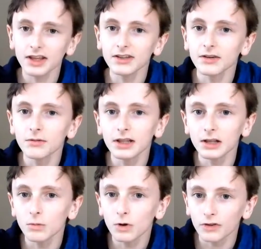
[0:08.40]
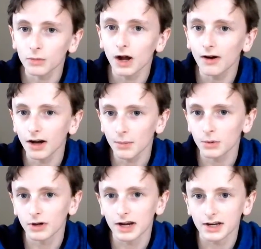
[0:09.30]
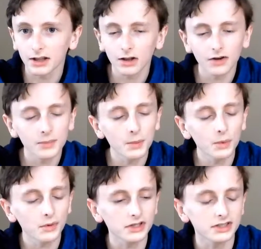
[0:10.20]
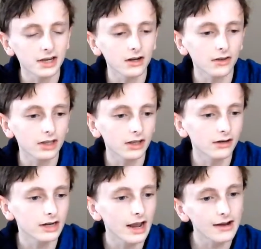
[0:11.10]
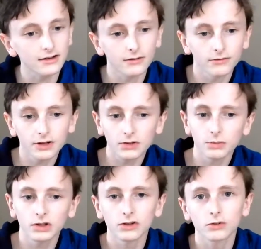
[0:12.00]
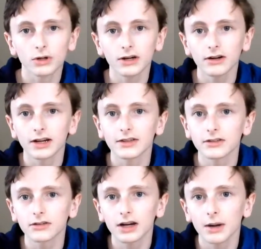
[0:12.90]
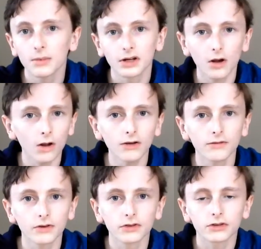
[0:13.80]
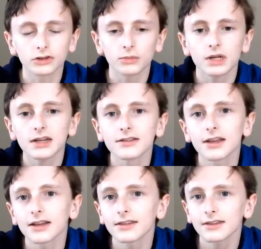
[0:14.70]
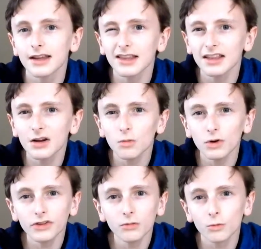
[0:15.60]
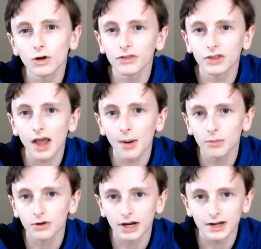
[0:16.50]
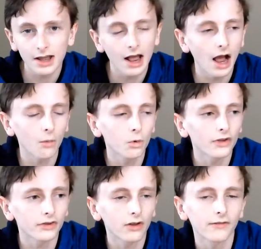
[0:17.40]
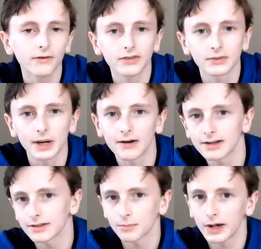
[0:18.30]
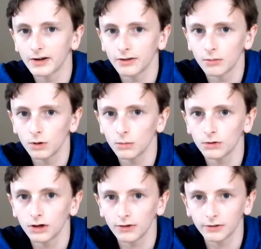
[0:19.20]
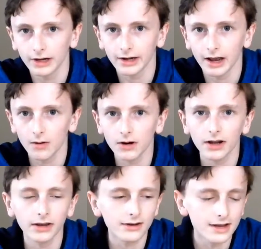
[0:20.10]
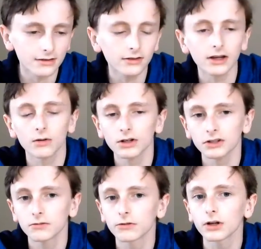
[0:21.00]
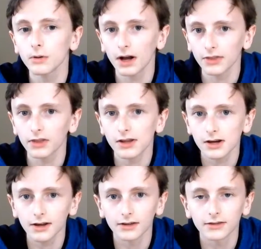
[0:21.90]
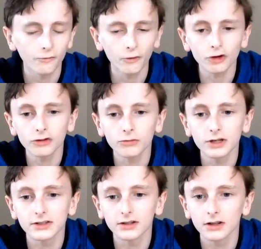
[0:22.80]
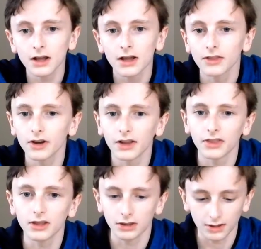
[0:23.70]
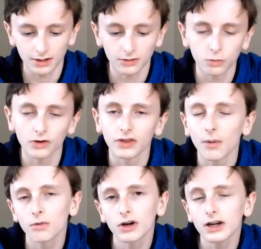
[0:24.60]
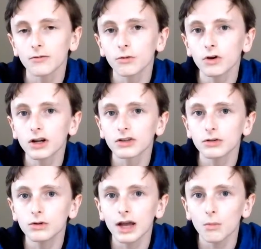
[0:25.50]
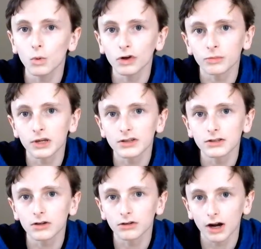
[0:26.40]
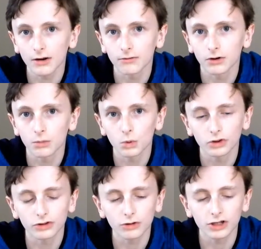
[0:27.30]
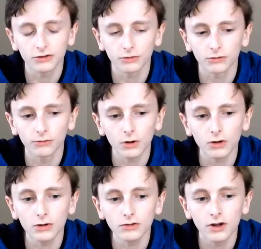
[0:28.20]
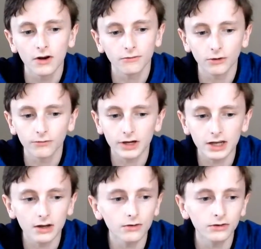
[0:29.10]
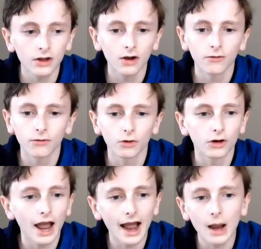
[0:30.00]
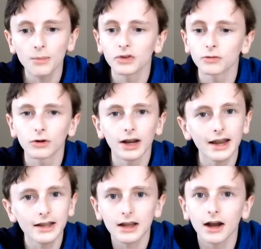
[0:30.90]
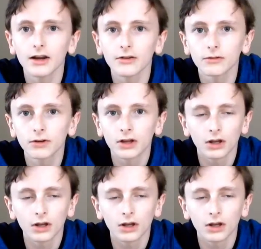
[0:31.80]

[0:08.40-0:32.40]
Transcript: think it's a really worthwhile upgrade. A lot of people were saying on the internet, on Facebook and Twitter and Instagram and all of those social media sites, saying that it wasn't worth the upgrade. And what's all the fuss about? Is it better than what we're on right now? And to answer that question for you, I think it is. The first reason that I think that it's worth upgrading for is you get more space on your iPhone, more storage for photos, for videos, for apps, for any kind of,